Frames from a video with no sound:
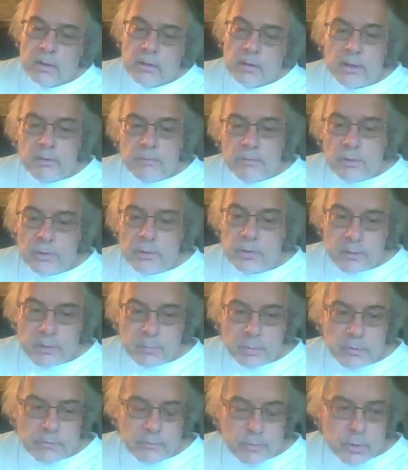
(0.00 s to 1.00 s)
Like, for
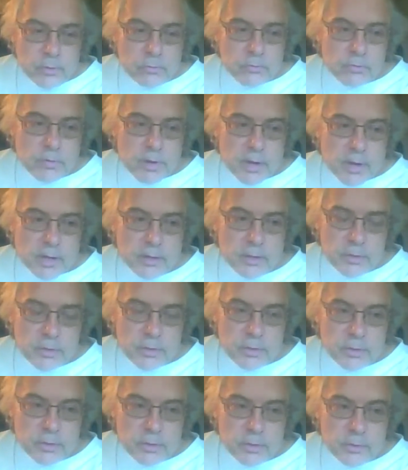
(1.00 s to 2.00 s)
example, if you try
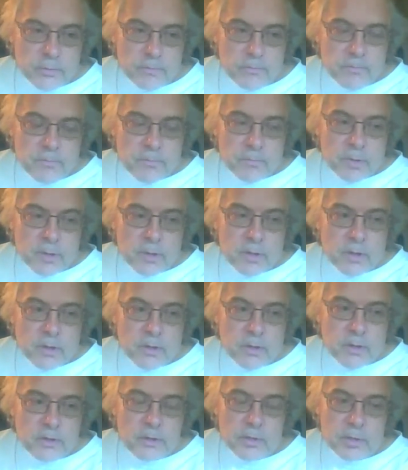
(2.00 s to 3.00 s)
to,
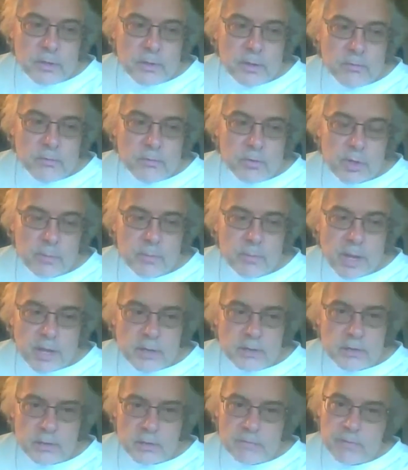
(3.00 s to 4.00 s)
Uh, in, some, in some
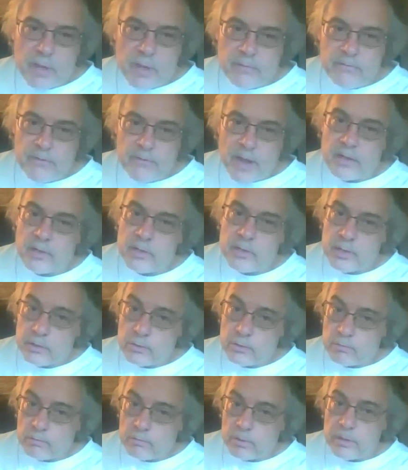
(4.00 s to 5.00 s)
cases, if that fantasy
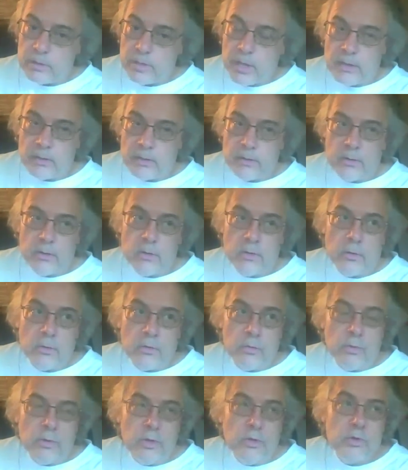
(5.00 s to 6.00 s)
is really taken
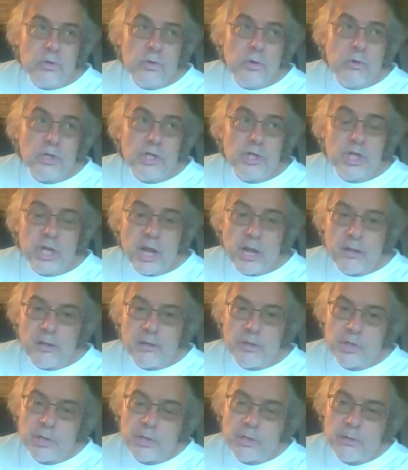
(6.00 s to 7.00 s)
hold, when you start
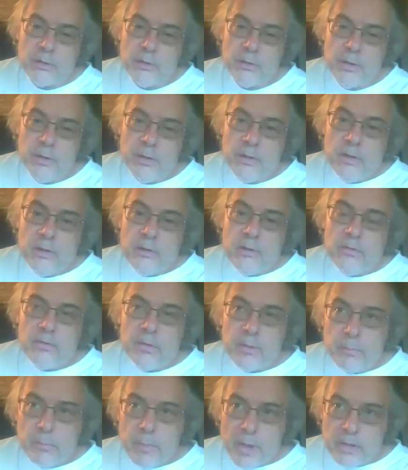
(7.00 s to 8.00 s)
challenging
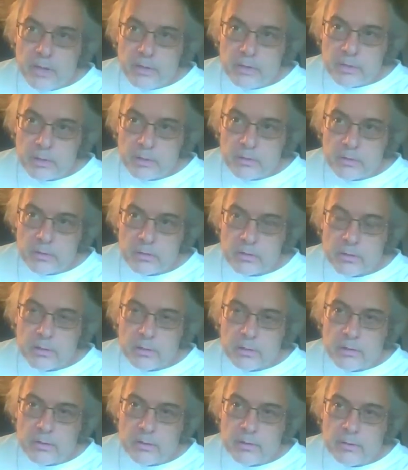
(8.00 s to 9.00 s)
the basis
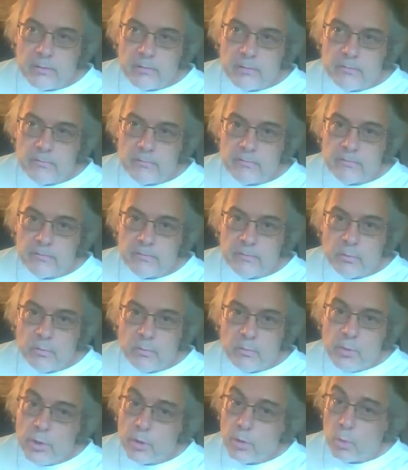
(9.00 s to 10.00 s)
of
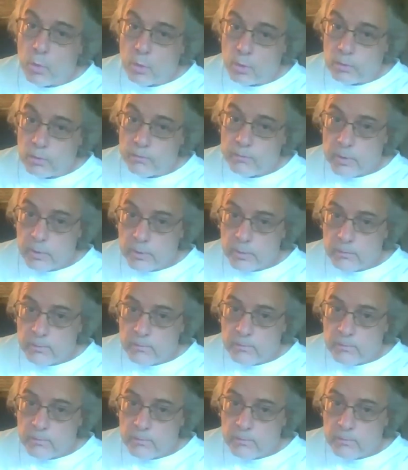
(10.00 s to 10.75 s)
their worldview,